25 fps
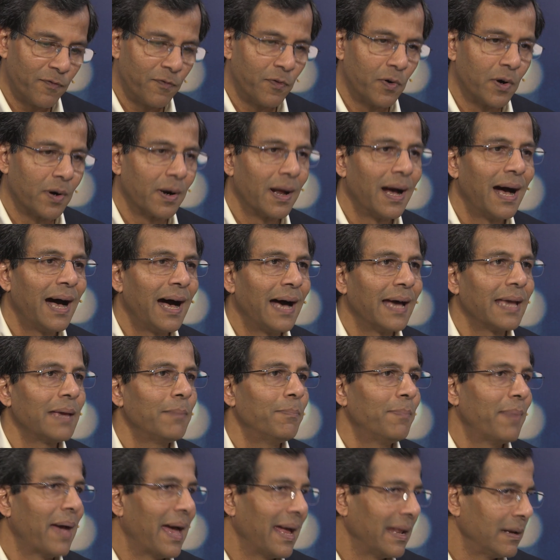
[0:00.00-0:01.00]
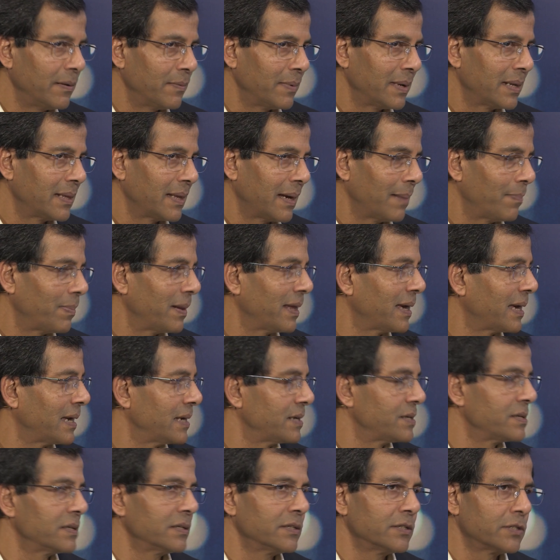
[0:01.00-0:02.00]
for high bandwidth
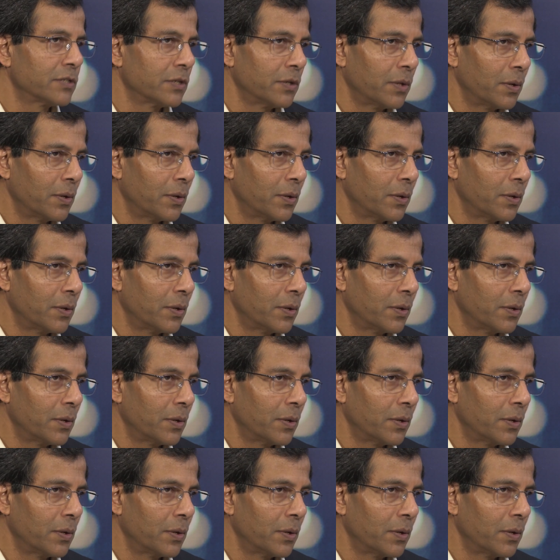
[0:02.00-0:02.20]
applications,